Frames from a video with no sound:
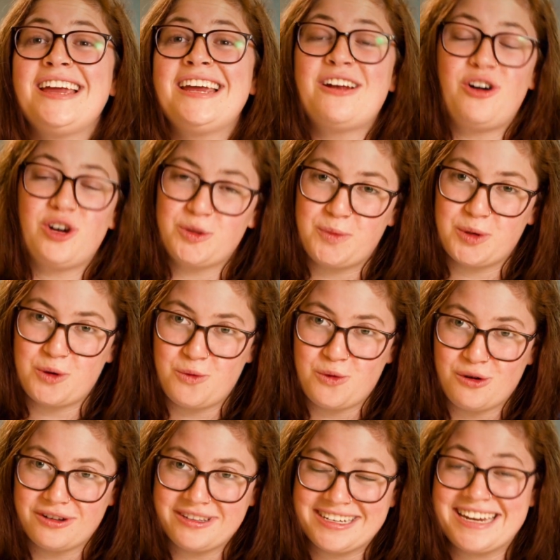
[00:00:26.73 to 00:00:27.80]
in hospital
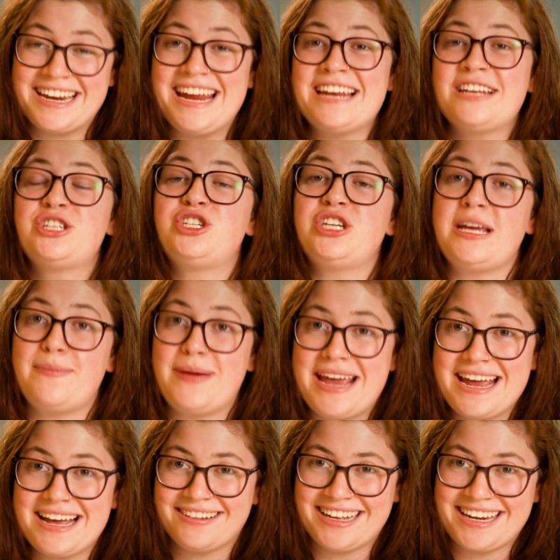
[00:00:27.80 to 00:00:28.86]
wards and in
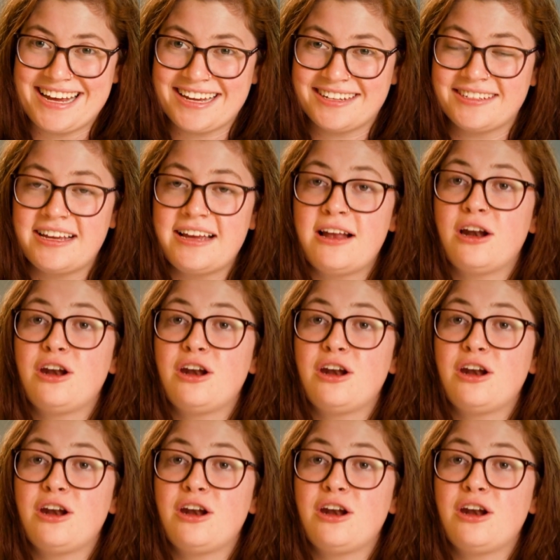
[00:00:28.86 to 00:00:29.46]
GP clinics,